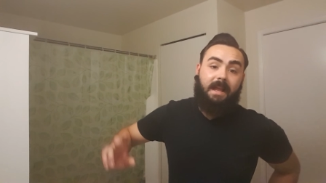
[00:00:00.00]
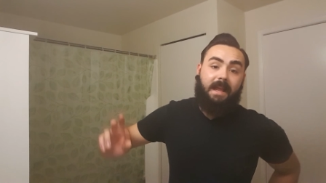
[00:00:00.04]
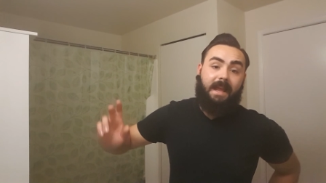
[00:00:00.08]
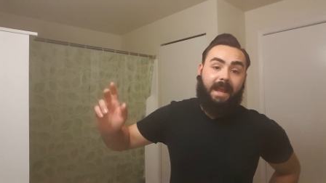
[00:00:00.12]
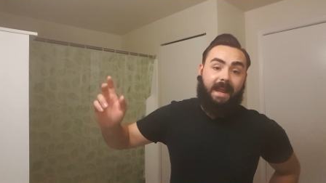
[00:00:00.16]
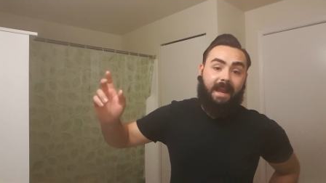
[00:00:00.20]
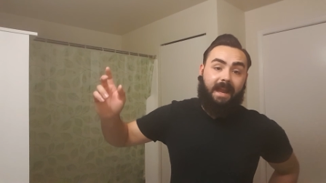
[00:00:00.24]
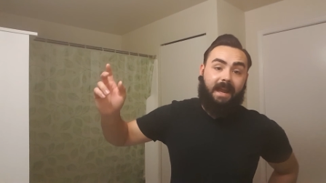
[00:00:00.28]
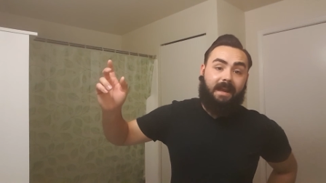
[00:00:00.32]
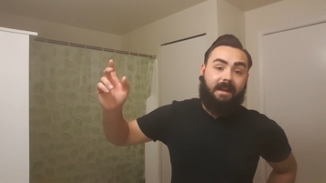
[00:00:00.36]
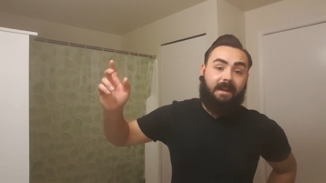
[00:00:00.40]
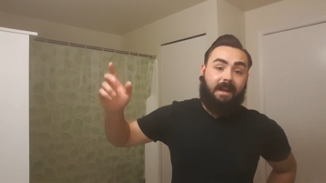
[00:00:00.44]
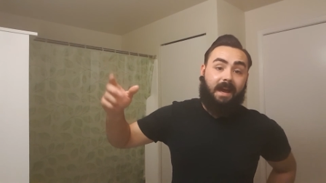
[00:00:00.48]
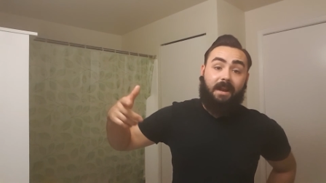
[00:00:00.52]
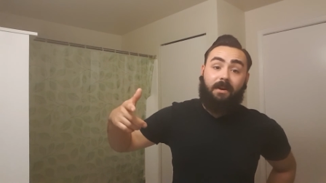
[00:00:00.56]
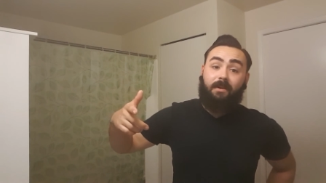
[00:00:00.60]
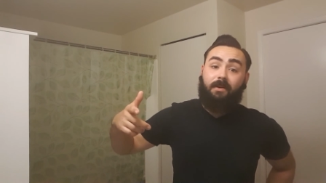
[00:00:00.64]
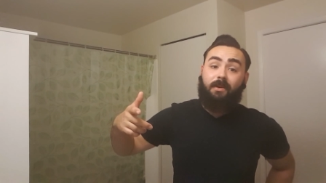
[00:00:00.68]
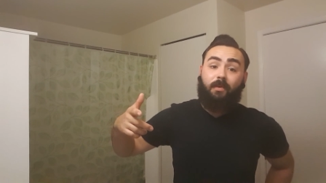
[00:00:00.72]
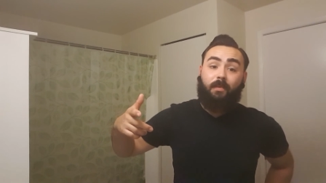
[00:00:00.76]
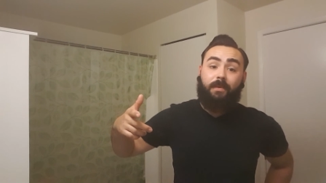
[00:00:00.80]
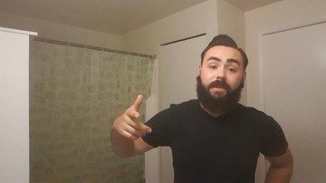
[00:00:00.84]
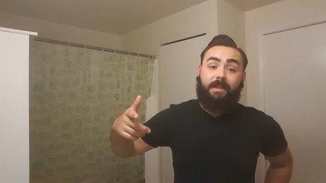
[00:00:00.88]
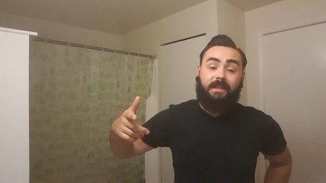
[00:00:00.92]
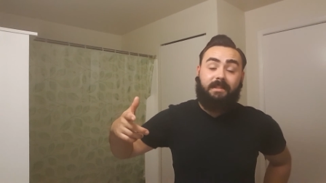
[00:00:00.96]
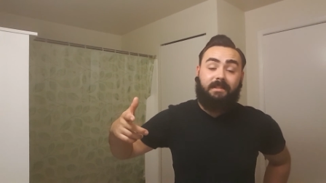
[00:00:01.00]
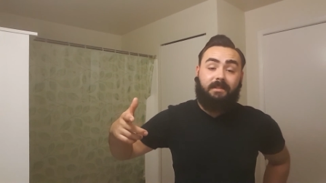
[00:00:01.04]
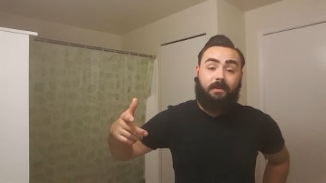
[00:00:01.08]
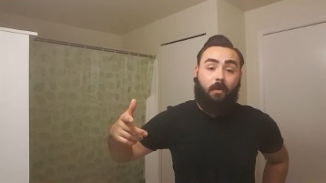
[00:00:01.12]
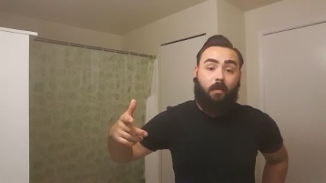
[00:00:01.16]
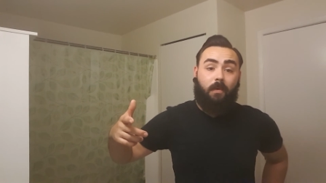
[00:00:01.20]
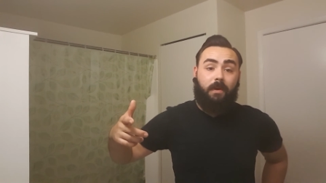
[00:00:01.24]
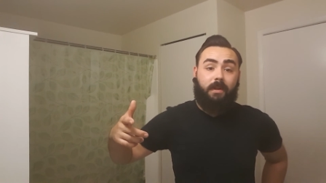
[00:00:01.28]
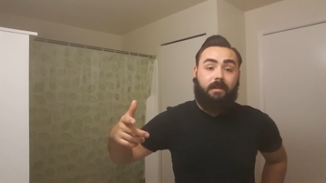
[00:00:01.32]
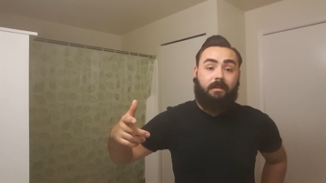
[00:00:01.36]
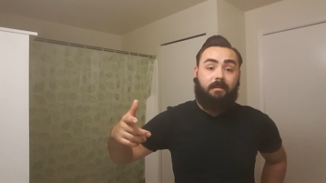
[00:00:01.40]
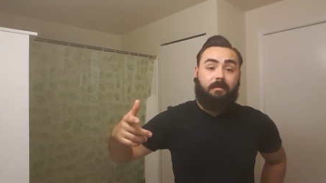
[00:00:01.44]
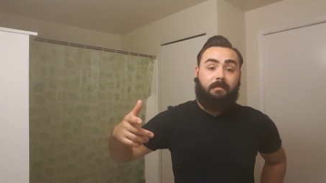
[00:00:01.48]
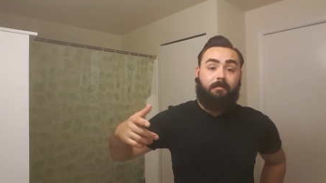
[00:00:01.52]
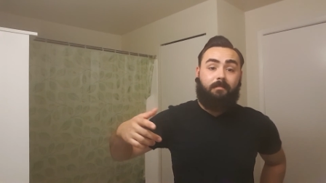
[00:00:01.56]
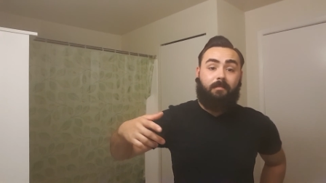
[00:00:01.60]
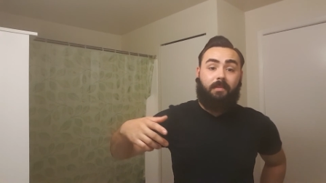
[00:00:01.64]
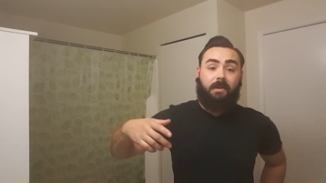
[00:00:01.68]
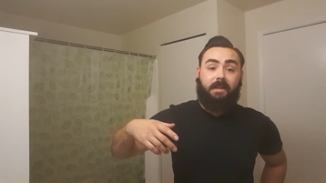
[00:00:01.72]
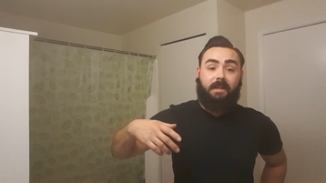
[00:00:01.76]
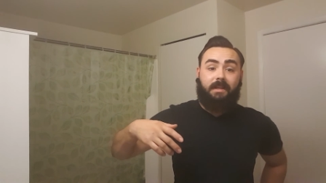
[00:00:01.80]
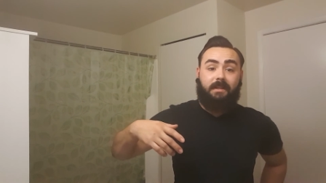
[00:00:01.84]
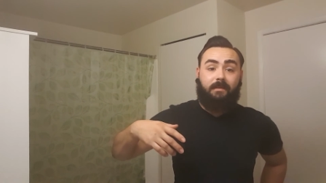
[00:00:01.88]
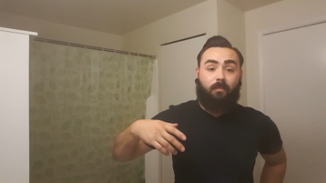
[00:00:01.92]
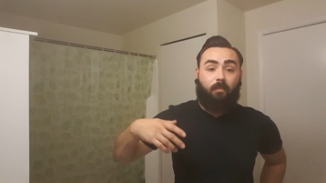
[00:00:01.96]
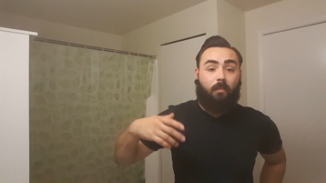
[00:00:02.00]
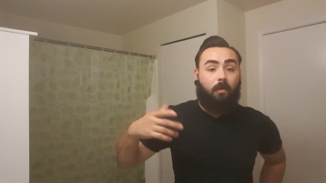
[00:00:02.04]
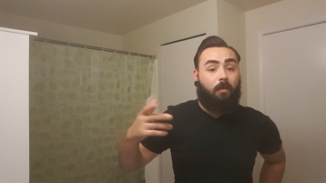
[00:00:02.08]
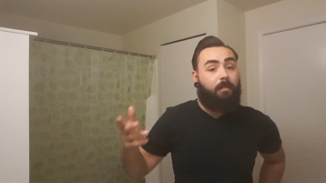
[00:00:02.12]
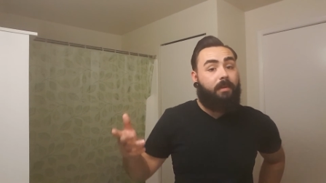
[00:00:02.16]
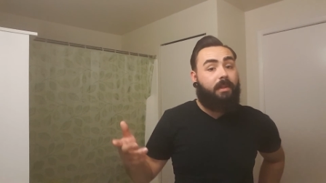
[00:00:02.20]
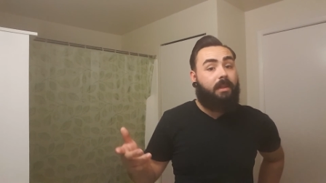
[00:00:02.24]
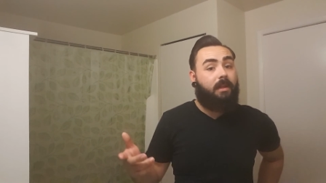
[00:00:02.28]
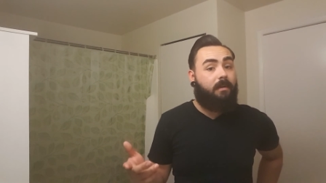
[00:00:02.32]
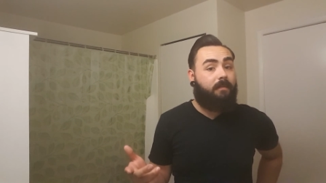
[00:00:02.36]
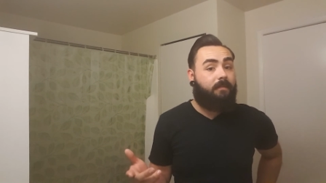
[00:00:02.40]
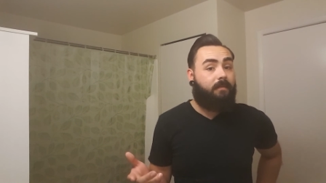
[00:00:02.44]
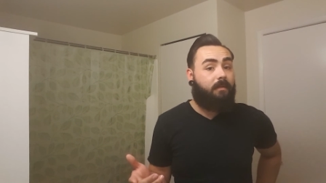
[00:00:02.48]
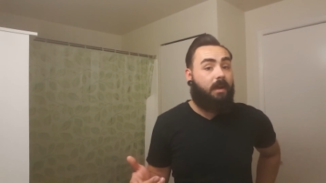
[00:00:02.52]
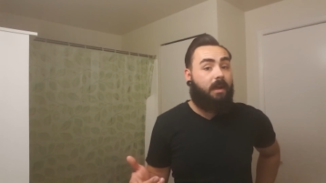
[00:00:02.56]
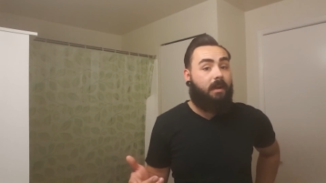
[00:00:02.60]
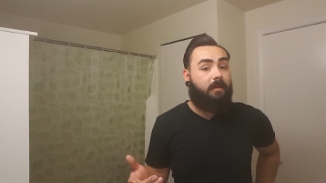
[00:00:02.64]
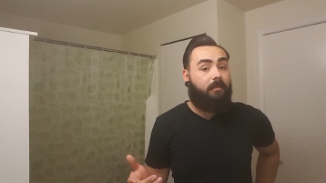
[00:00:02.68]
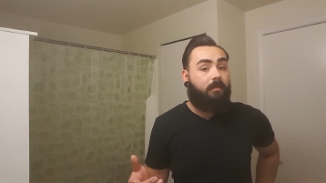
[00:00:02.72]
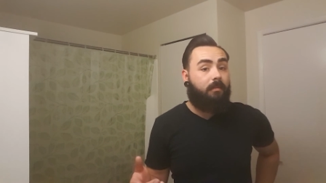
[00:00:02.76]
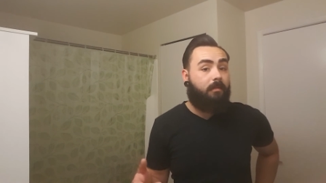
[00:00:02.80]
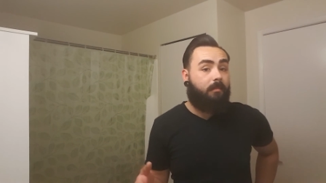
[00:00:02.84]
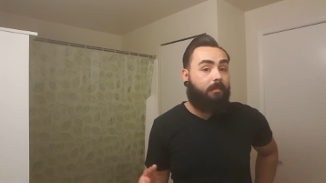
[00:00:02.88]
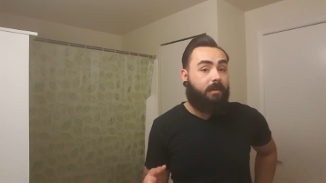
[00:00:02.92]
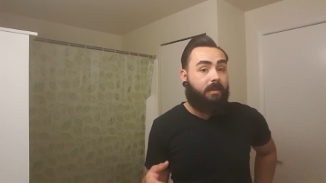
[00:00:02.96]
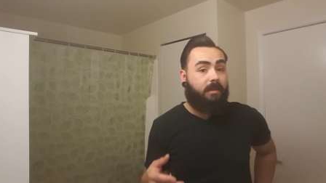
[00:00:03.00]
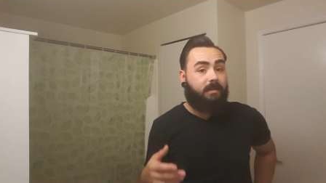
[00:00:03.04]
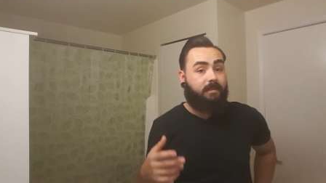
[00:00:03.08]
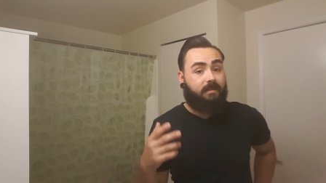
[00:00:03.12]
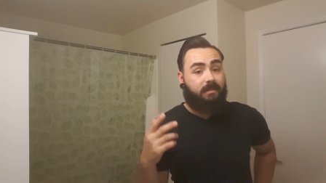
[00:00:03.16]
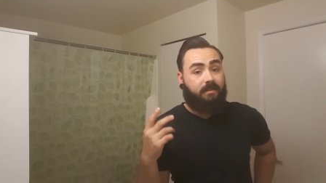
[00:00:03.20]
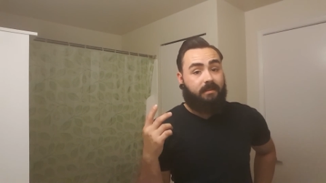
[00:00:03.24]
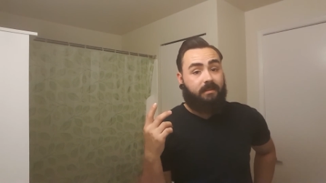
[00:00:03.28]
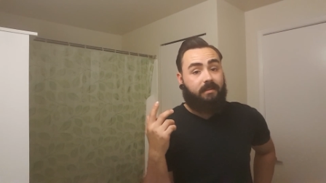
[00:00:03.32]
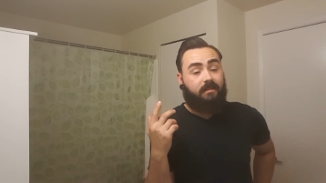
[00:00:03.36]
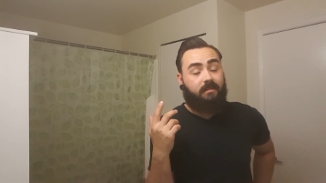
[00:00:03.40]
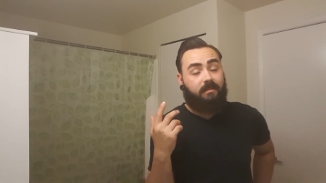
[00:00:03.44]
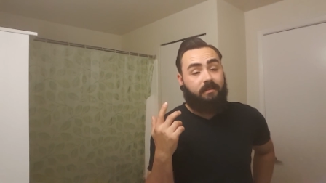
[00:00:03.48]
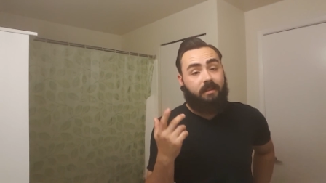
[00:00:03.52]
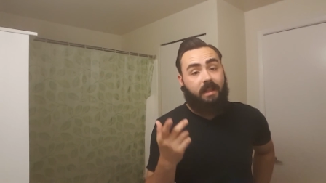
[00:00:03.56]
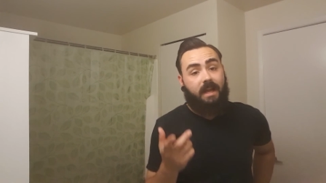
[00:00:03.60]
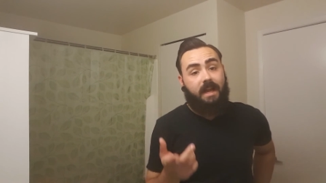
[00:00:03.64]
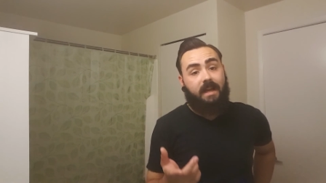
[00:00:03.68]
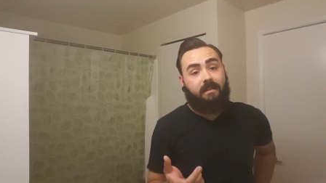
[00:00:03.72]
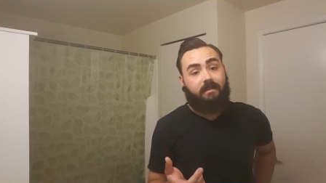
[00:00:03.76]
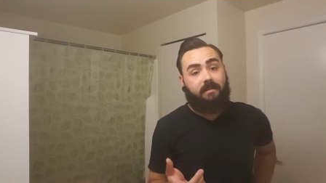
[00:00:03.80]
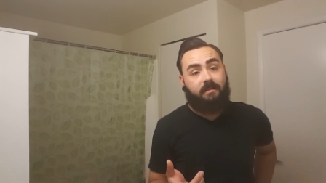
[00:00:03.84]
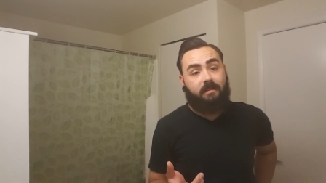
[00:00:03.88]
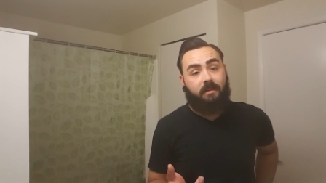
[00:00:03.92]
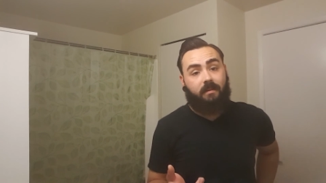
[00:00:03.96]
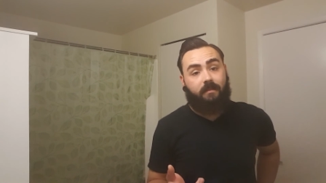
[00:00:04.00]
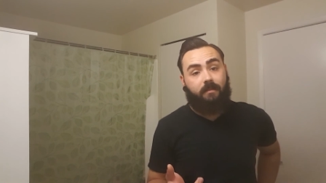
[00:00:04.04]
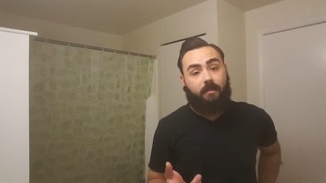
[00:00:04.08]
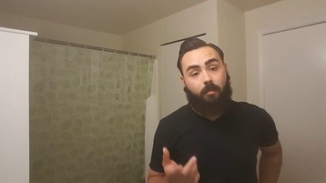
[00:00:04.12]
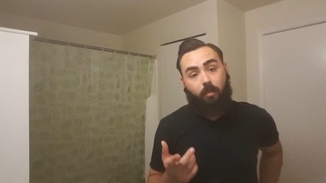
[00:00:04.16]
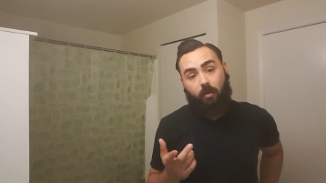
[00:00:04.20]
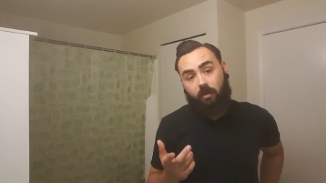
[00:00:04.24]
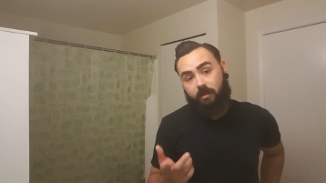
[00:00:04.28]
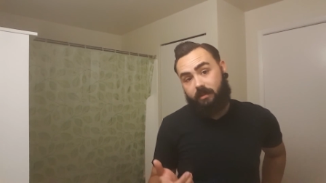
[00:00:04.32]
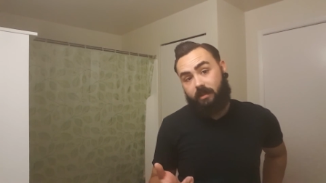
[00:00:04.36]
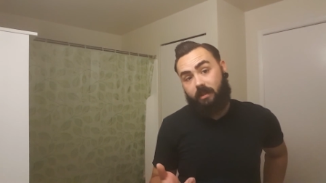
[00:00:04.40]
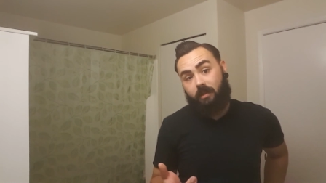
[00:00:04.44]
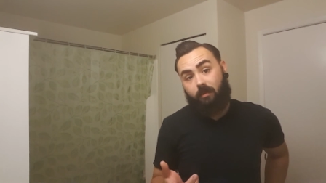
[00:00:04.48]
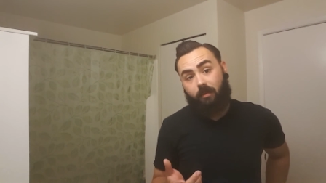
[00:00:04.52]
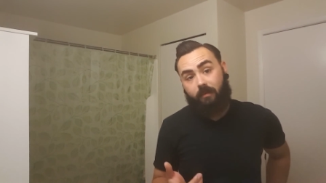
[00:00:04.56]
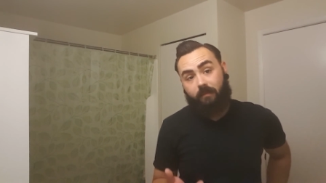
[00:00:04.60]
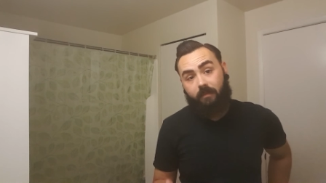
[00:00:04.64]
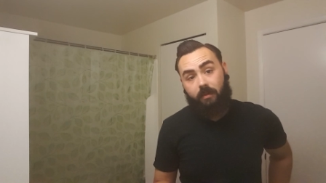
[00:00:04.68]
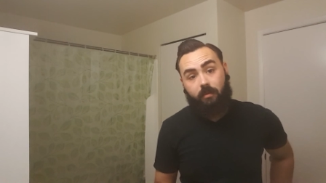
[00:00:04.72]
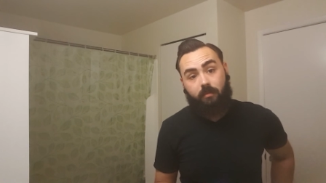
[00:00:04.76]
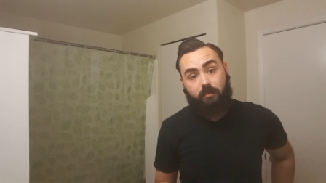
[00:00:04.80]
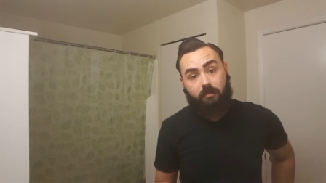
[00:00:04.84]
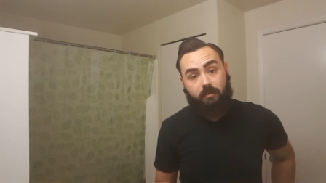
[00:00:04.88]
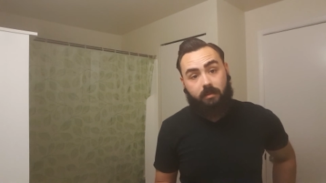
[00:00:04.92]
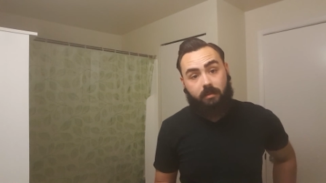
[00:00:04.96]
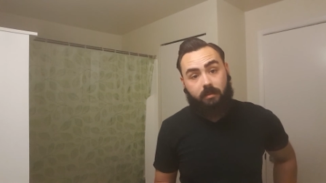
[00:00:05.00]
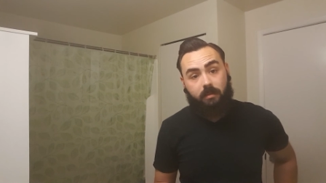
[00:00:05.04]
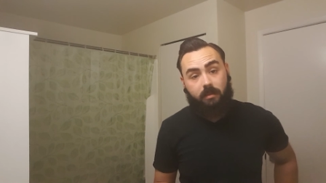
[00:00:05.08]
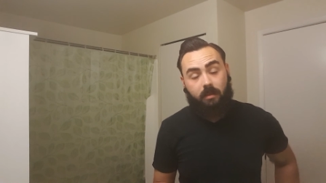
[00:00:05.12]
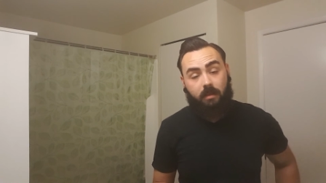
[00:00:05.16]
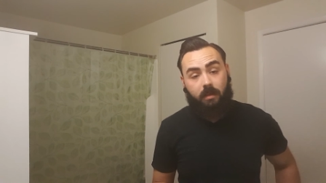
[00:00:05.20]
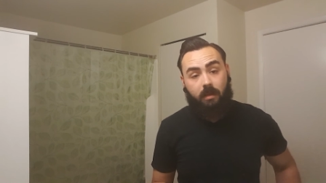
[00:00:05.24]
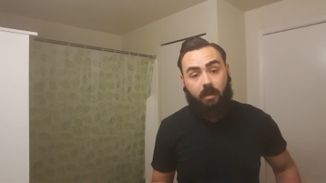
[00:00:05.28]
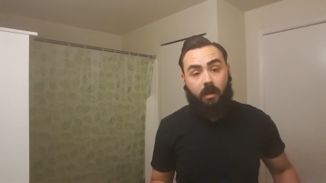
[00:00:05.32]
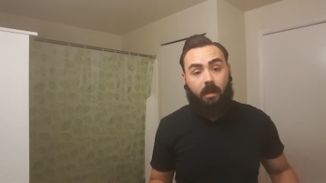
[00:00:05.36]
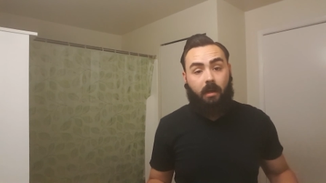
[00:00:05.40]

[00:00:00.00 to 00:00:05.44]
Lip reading: And I don't know when that's going, but it won't be there forever because this is the last of the Port City reviews.